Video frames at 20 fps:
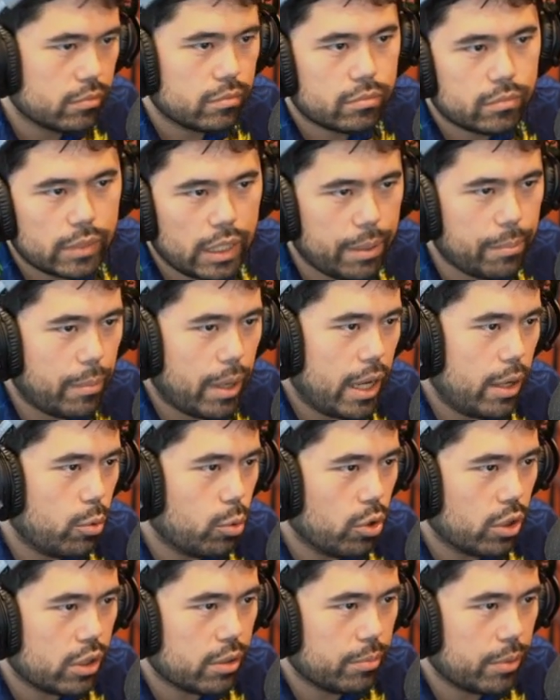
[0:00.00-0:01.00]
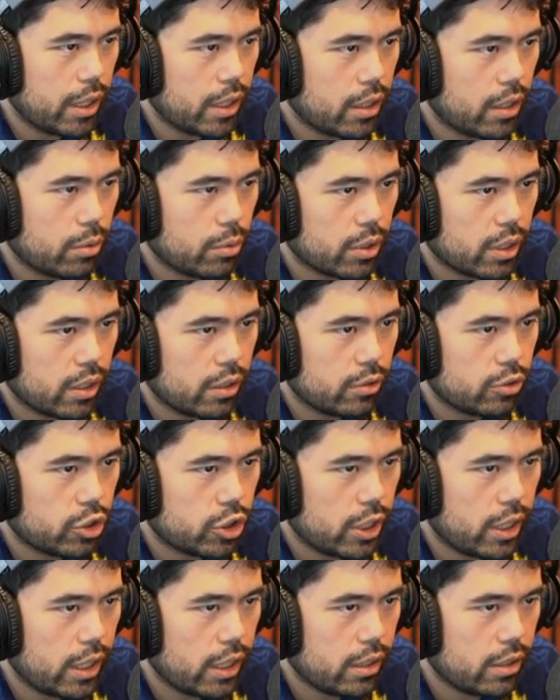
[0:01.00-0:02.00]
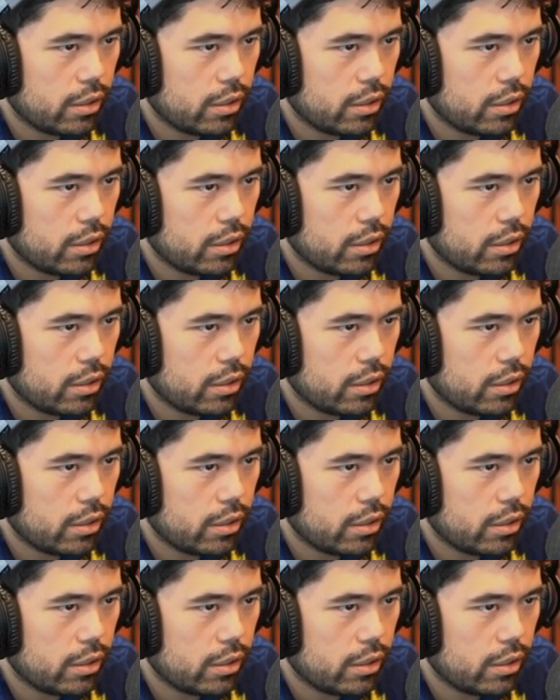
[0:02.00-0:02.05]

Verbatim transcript: It might work, it might not work. I go check.